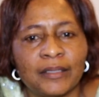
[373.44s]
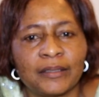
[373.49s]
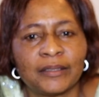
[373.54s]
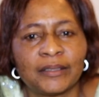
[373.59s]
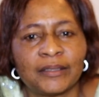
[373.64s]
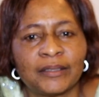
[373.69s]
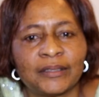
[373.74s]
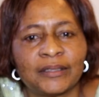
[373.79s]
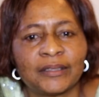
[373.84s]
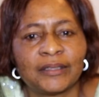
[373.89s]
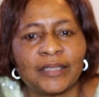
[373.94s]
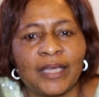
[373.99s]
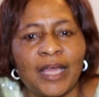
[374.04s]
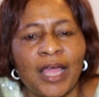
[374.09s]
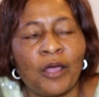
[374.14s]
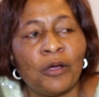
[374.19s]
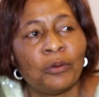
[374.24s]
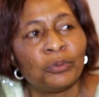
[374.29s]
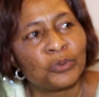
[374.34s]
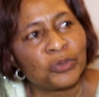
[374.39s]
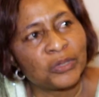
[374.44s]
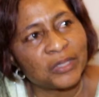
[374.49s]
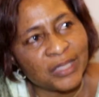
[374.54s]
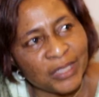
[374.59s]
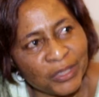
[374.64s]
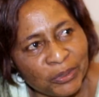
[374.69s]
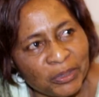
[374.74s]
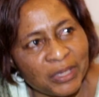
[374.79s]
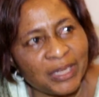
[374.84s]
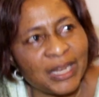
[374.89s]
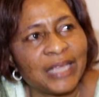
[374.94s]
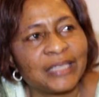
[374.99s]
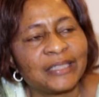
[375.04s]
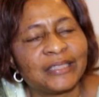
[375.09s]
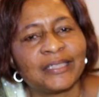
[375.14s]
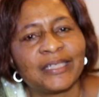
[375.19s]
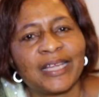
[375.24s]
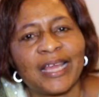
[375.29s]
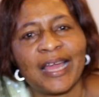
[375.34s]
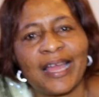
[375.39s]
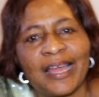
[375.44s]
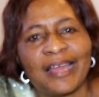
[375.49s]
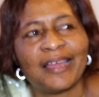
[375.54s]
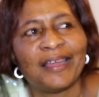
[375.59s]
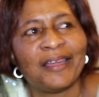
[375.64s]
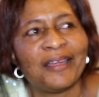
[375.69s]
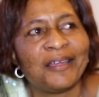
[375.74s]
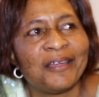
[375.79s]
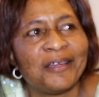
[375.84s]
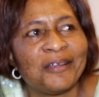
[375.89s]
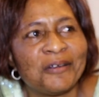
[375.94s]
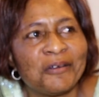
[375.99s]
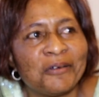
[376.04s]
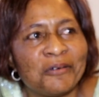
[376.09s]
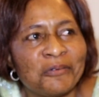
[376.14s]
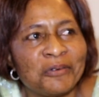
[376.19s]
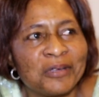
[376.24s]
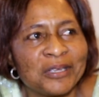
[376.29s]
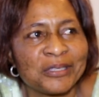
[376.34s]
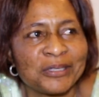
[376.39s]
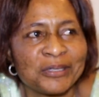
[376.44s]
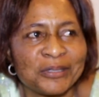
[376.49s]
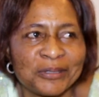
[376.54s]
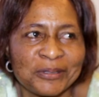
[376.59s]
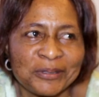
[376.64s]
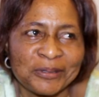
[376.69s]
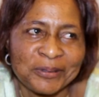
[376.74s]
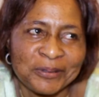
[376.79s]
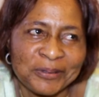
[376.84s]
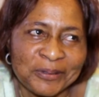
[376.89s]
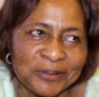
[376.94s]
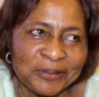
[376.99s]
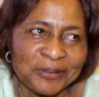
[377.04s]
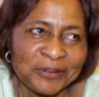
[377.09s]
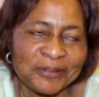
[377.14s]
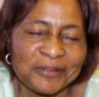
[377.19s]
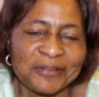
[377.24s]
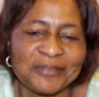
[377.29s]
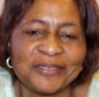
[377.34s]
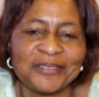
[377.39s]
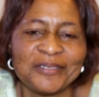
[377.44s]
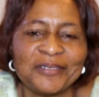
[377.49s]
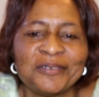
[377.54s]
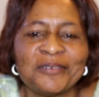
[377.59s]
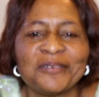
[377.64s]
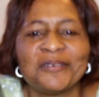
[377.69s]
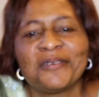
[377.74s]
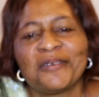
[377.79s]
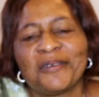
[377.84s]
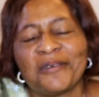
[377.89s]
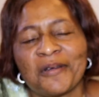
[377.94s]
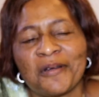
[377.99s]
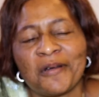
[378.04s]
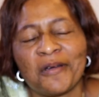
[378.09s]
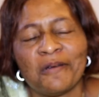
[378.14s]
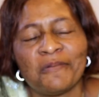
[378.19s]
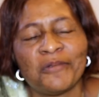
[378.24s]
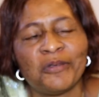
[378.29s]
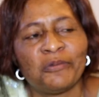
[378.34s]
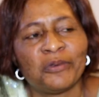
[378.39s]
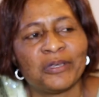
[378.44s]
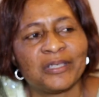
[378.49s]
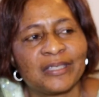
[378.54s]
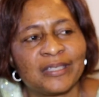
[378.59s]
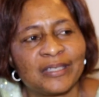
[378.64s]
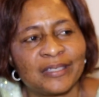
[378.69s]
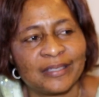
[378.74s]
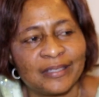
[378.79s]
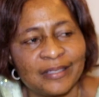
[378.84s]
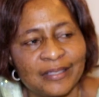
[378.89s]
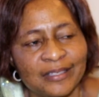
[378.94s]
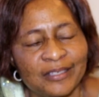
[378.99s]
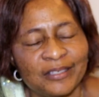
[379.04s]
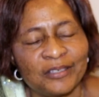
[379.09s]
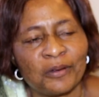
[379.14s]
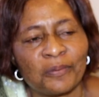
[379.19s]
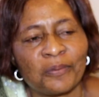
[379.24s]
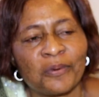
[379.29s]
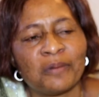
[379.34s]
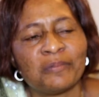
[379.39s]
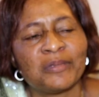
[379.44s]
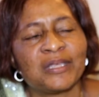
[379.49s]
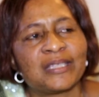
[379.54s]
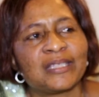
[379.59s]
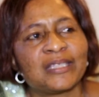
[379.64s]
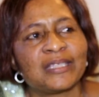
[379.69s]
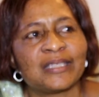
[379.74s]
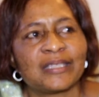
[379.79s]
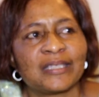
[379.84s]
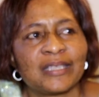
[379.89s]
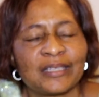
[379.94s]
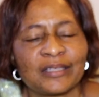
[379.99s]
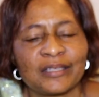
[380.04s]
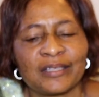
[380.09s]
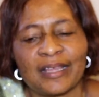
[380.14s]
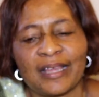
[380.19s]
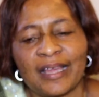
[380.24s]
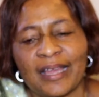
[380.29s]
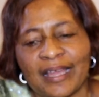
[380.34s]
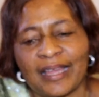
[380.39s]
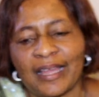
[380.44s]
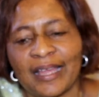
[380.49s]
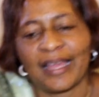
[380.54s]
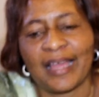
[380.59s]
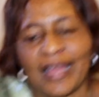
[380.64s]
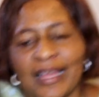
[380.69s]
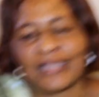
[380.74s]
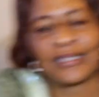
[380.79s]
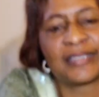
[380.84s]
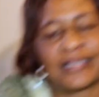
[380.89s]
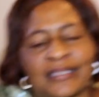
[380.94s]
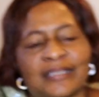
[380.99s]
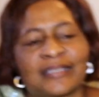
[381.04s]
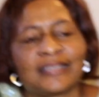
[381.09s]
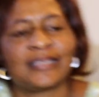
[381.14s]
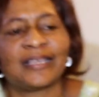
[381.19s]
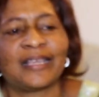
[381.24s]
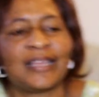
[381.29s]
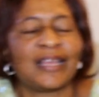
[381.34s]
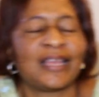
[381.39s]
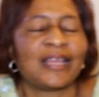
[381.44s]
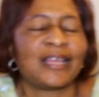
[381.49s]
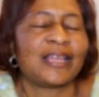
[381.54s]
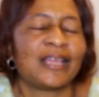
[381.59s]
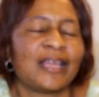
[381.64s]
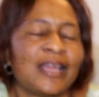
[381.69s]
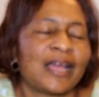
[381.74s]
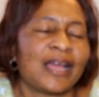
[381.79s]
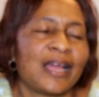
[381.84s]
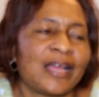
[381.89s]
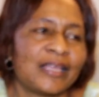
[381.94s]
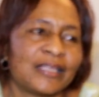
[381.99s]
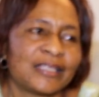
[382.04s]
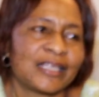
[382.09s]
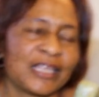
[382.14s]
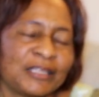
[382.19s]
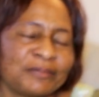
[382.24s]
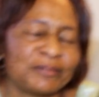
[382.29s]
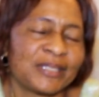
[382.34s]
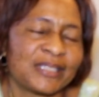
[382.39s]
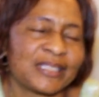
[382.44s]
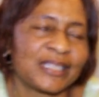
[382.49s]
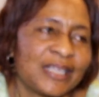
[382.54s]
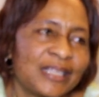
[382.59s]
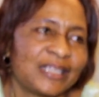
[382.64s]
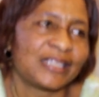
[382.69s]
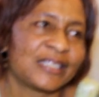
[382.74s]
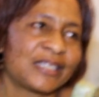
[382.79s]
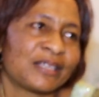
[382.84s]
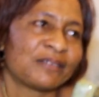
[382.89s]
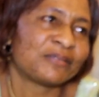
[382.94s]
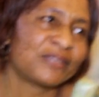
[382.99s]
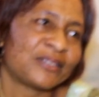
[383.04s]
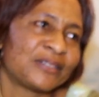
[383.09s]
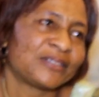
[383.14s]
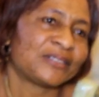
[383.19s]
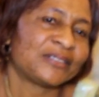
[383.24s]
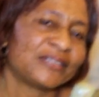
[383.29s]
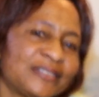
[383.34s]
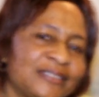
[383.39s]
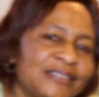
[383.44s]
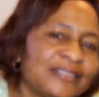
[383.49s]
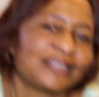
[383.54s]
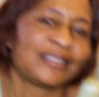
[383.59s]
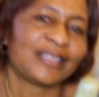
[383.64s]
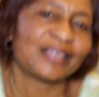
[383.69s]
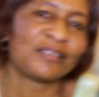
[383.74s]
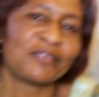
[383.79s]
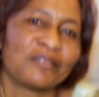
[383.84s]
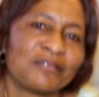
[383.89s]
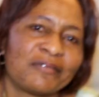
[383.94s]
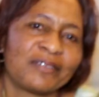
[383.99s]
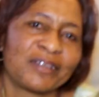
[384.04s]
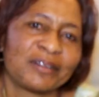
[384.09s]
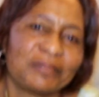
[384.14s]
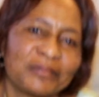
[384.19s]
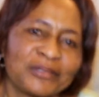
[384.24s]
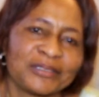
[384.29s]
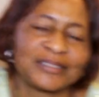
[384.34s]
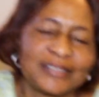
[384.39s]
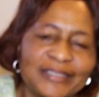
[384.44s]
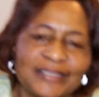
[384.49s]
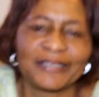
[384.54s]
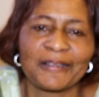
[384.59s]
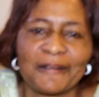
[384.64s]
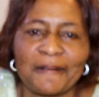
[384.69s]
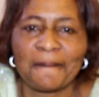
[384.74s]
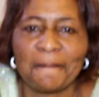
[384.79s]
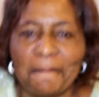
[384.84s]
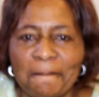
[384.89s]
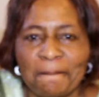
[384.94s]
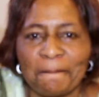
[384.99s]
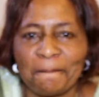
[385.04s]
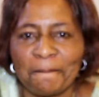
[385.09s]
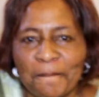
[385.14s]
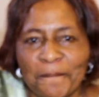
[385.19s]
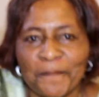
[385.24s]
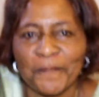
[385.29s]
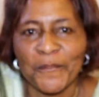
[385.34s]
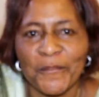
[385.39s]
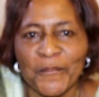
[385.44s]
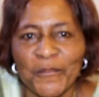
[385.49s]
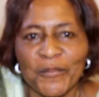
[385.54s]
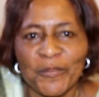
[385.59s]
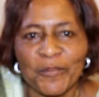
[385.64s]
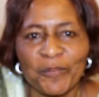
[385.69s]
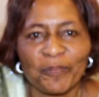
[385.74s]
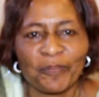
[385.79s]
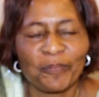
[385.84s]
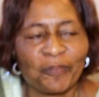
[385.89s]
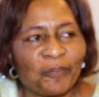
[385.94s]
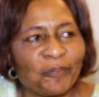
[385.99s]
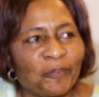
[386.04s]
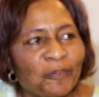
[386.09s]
and I hope to see you in Nigeria with, you know, coming with your promises as has been said this afternoon. Thank you very much.